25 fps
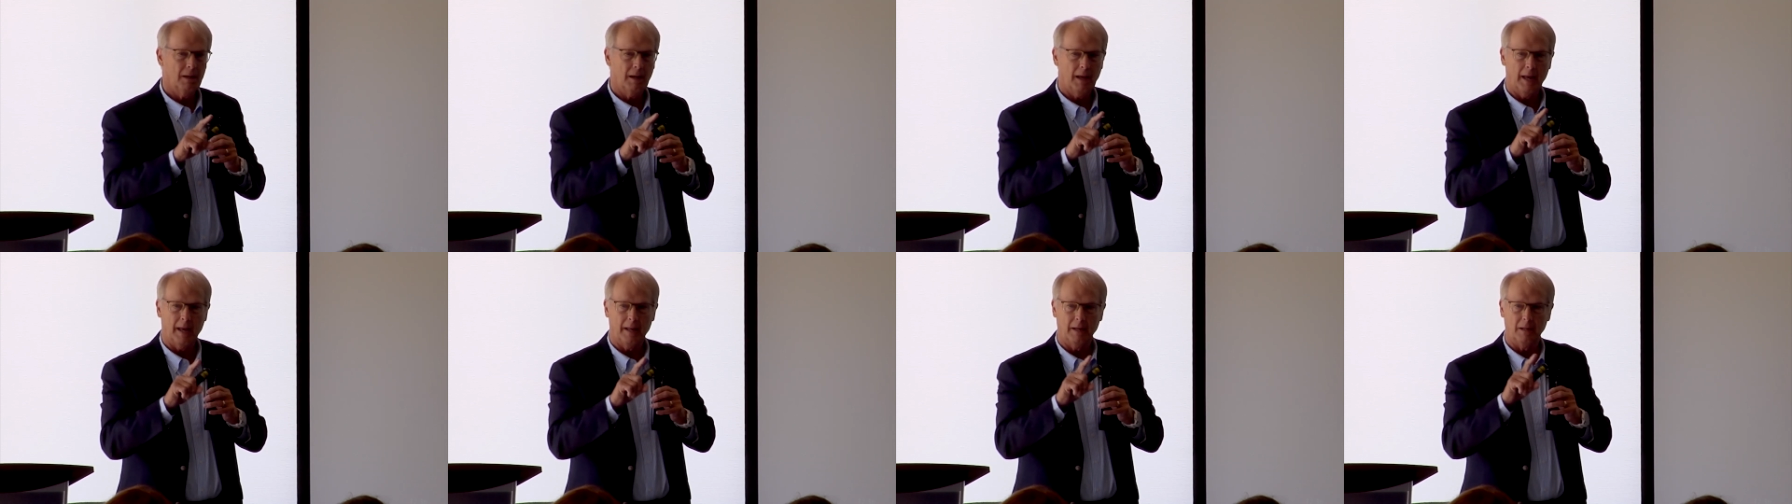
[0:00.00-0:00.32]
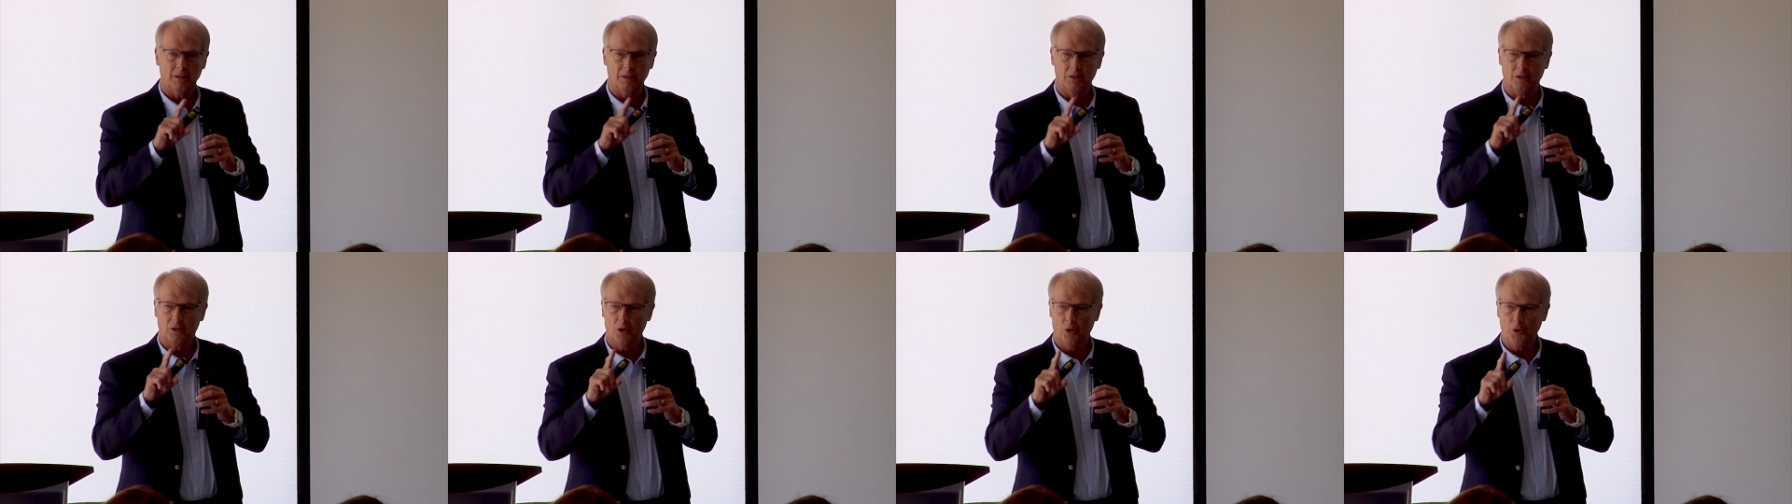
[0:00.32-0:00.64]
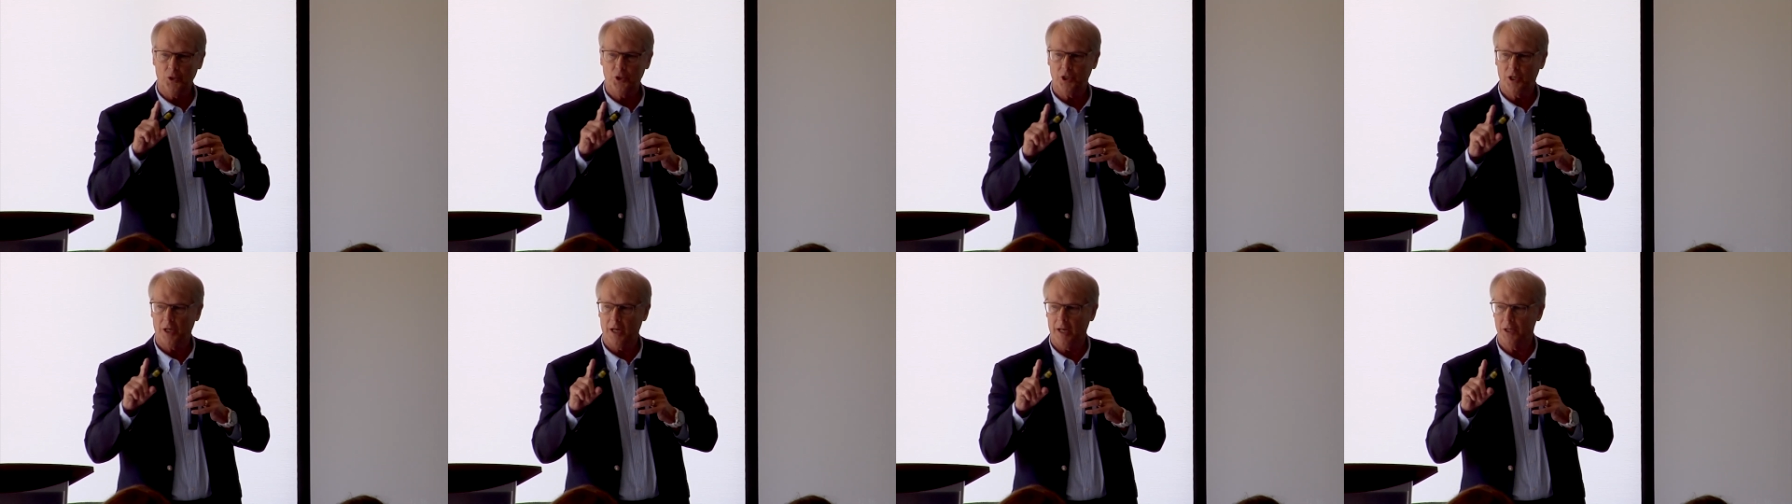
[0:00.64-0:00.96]
And in
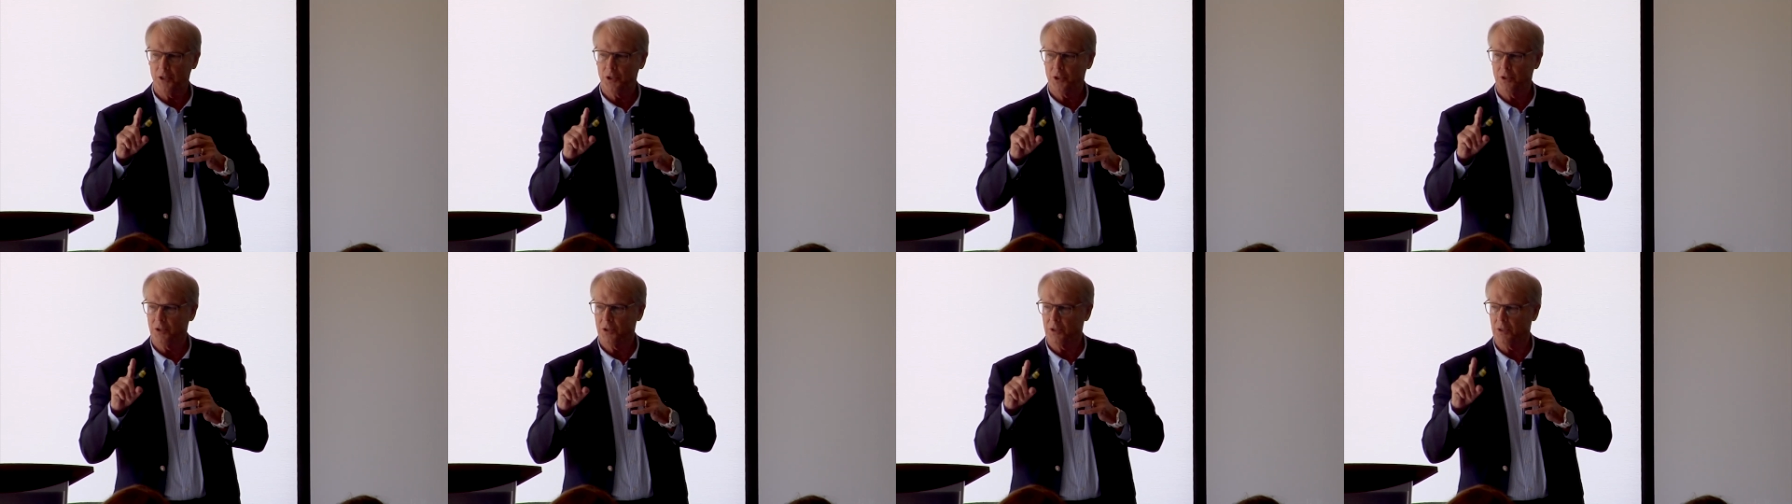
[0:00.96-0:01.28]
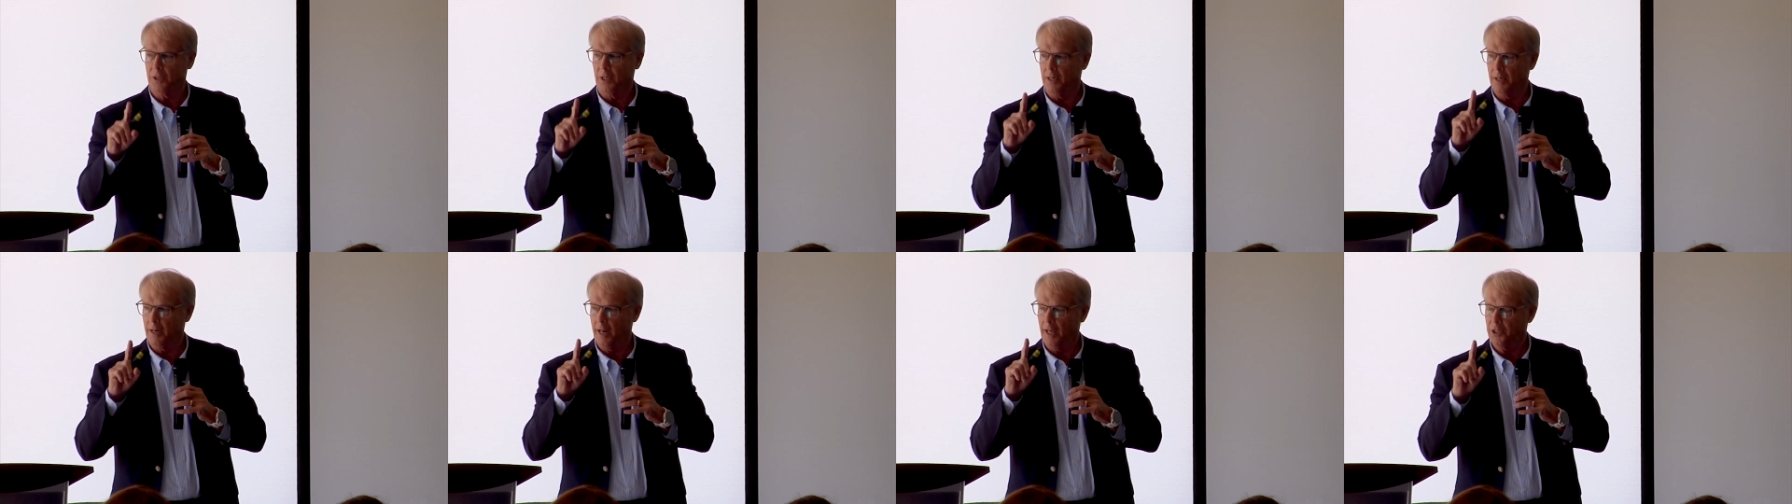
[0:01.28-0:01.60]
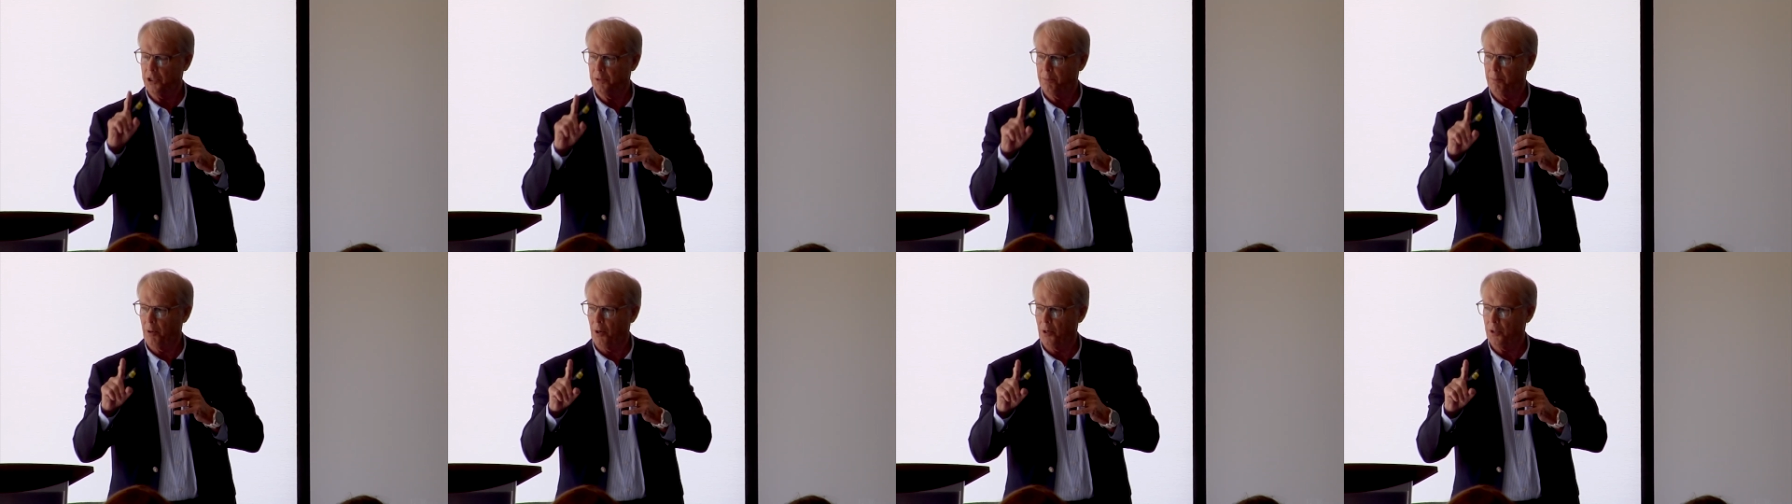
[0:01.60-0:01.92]
negotiations, the
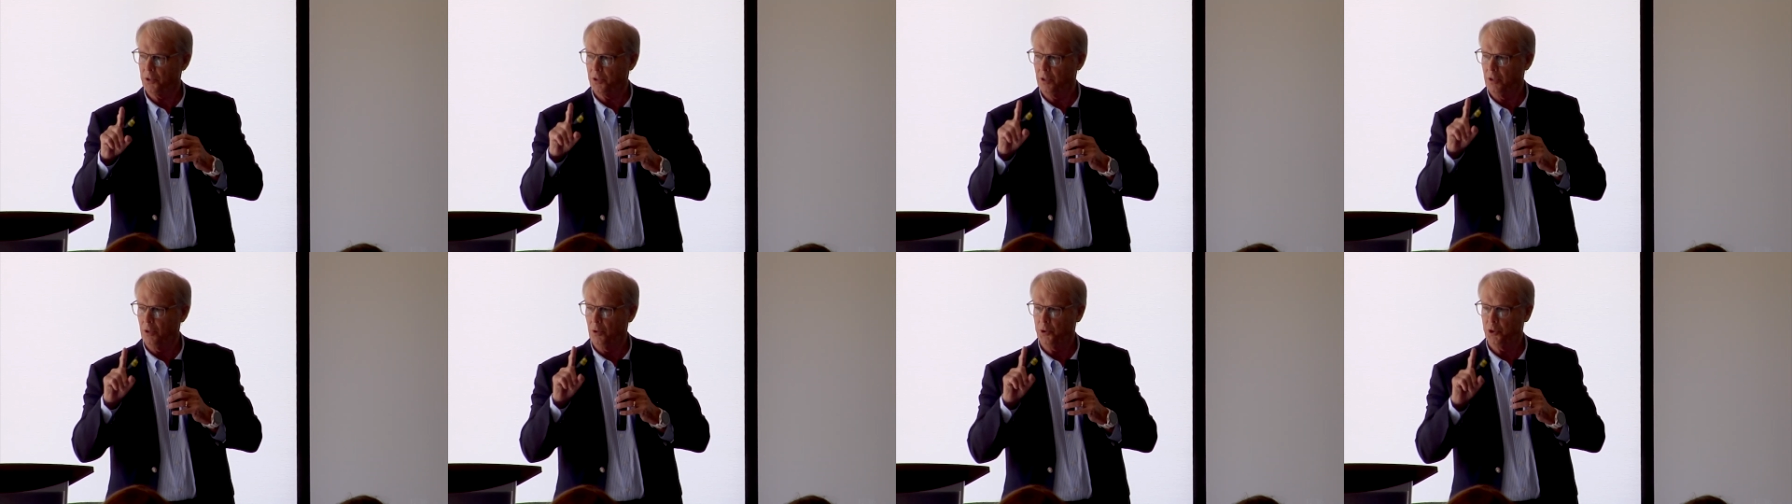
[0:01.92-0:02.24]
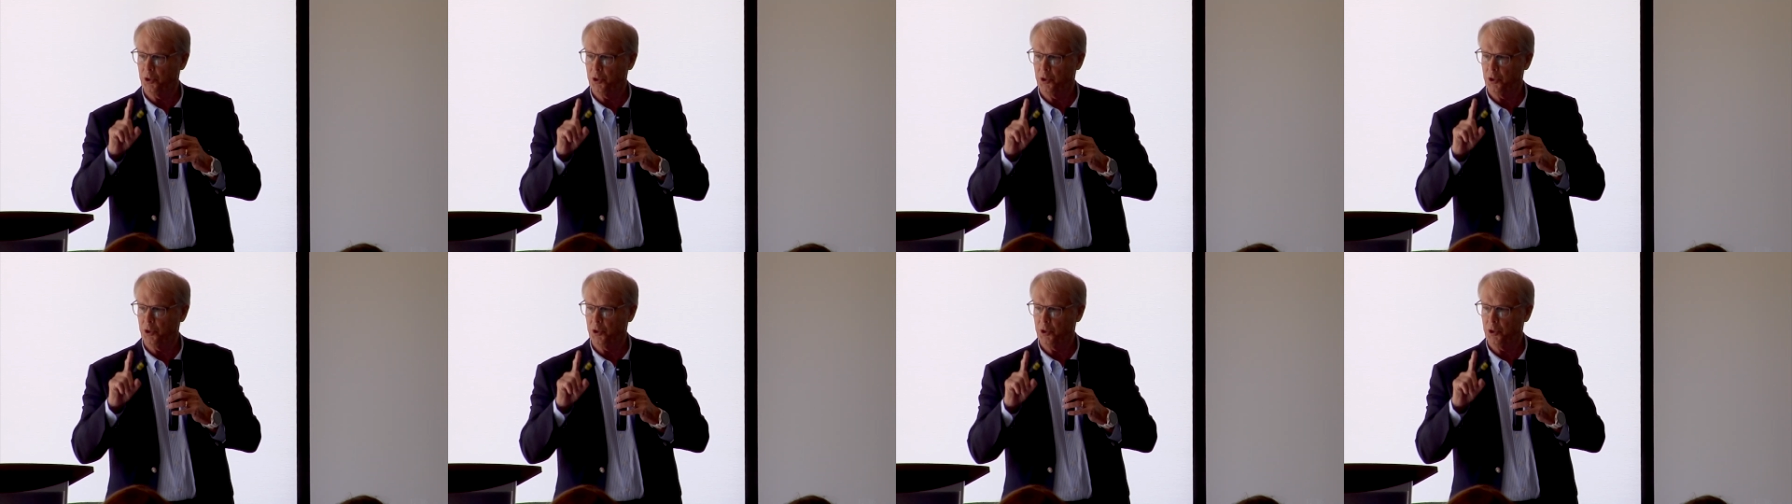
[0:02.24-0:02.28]
next person who